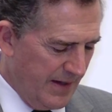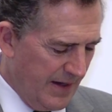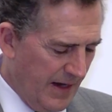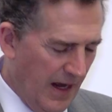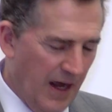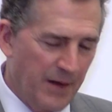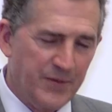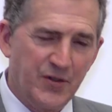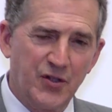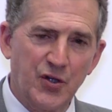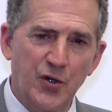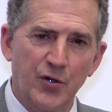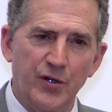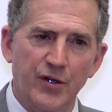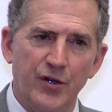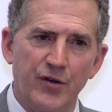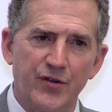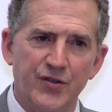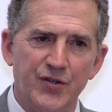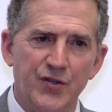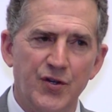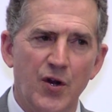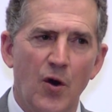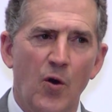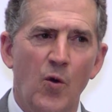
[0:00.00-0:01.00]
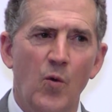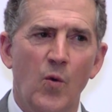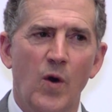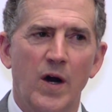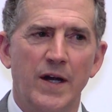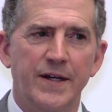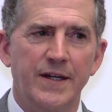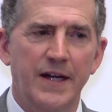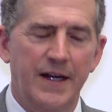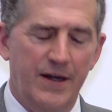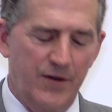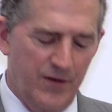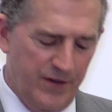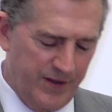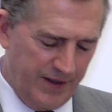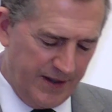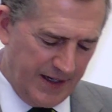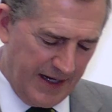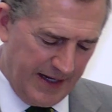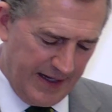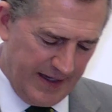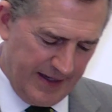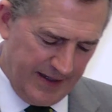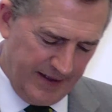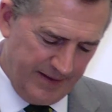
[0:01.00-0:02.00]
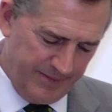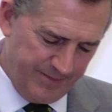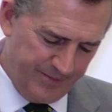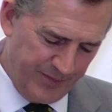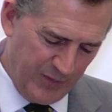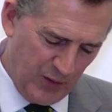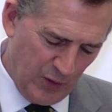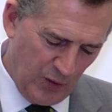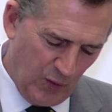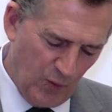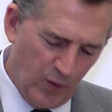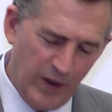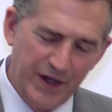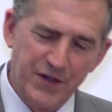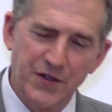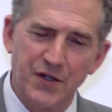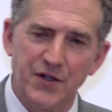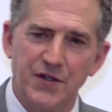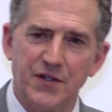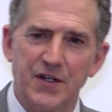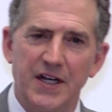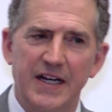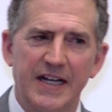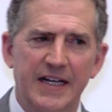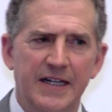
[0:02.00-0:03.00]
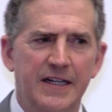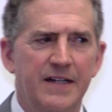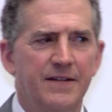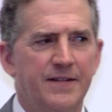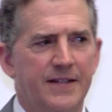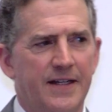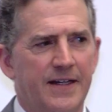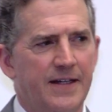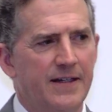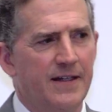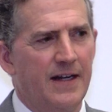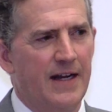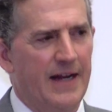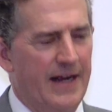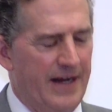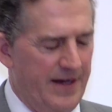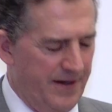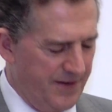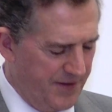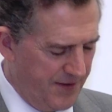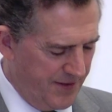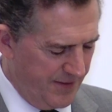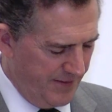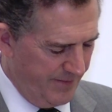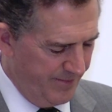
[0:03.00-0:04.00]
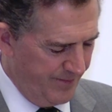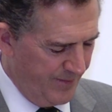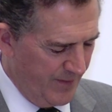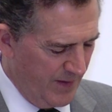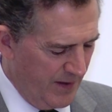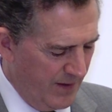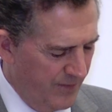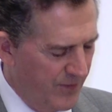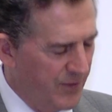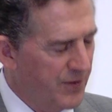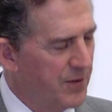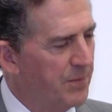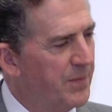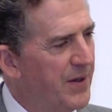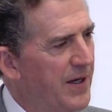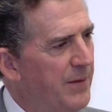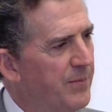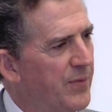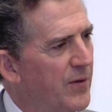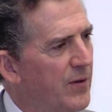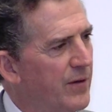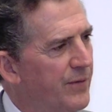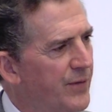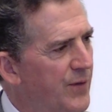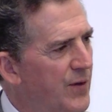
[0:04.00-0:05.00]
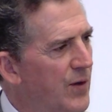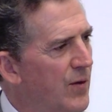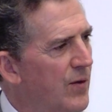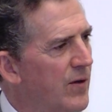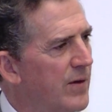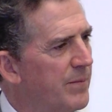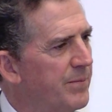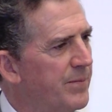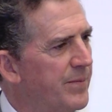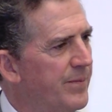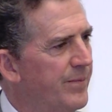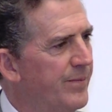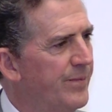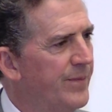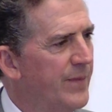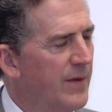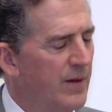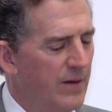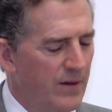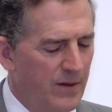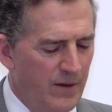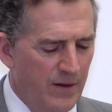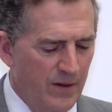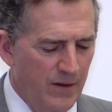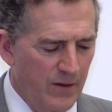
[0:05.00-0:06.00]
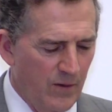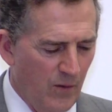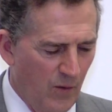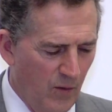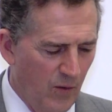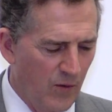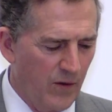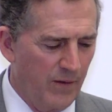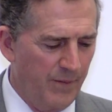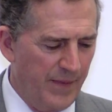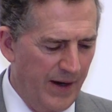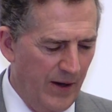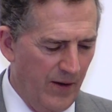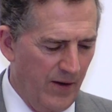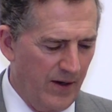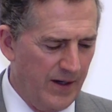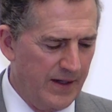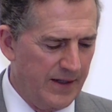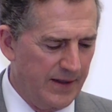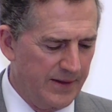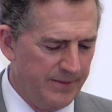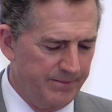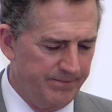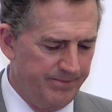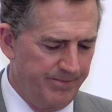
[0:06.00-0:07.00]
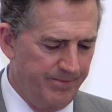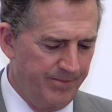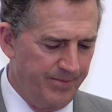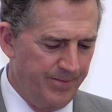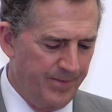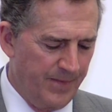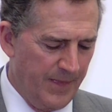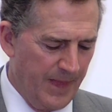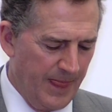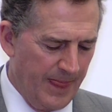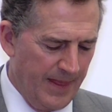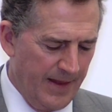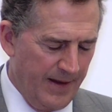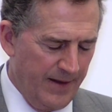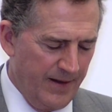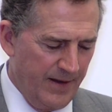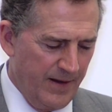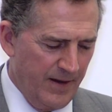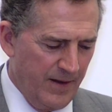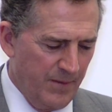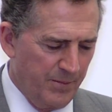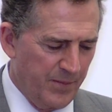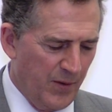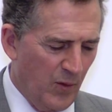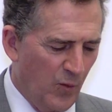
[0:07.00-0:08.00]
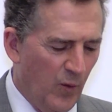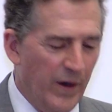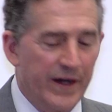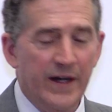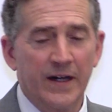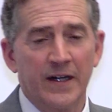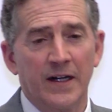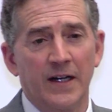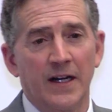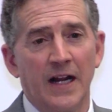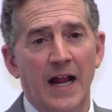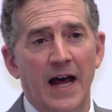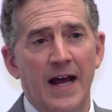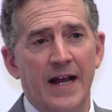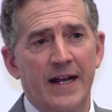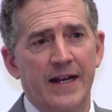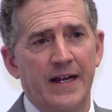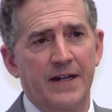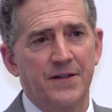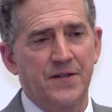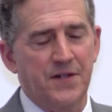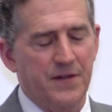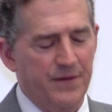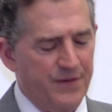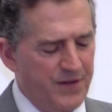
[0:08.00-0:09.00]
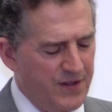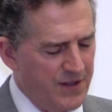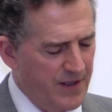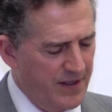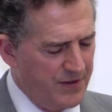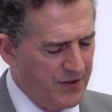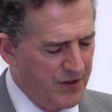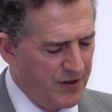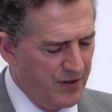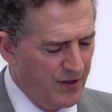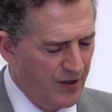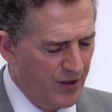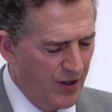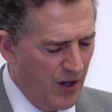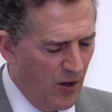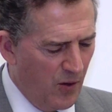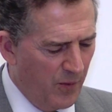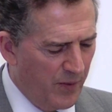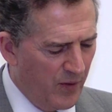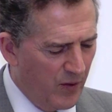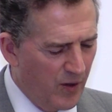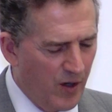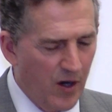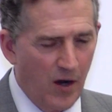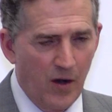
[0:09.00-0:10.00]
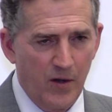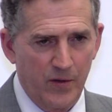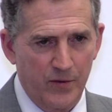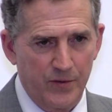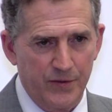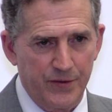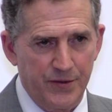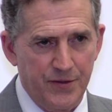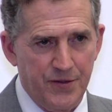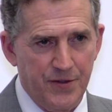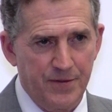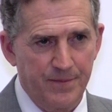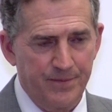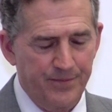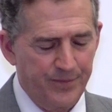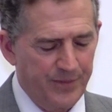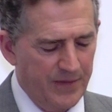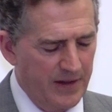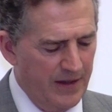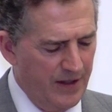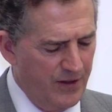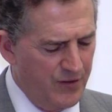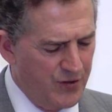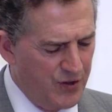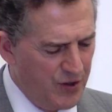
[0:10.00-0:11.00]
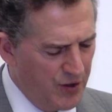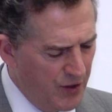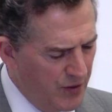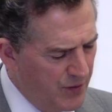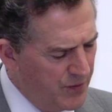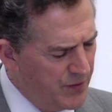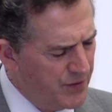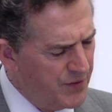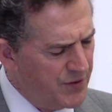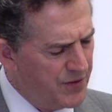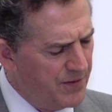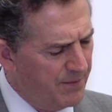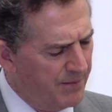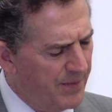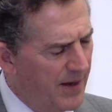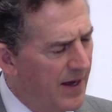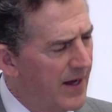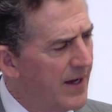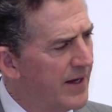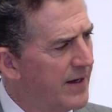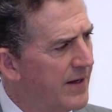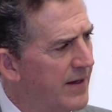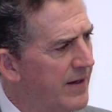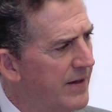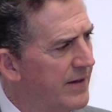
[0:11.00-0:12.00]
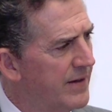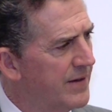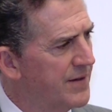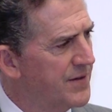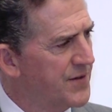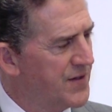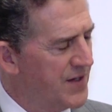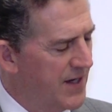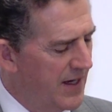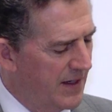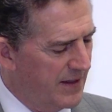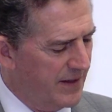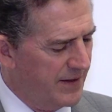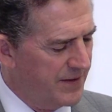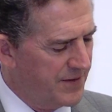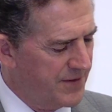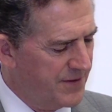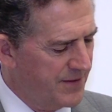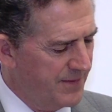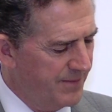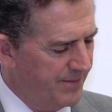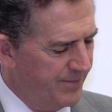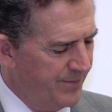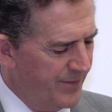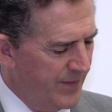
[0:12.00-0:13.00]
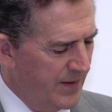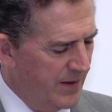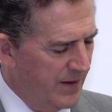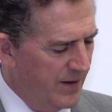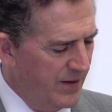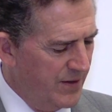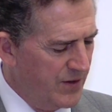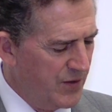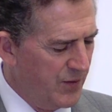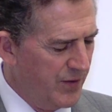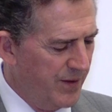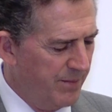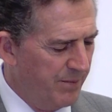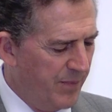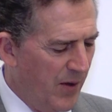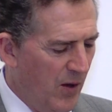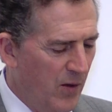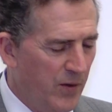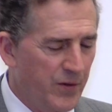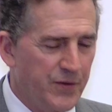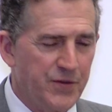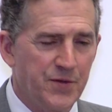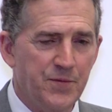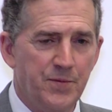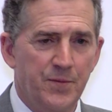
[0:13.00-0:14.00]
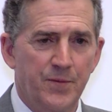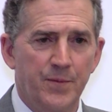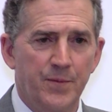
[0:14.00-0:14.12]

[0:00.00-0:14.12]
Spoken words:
I'm sure there's no one here today who wishes anything less for the people of Europe or America. But when an alliance of such noble goals is used by zealots to impose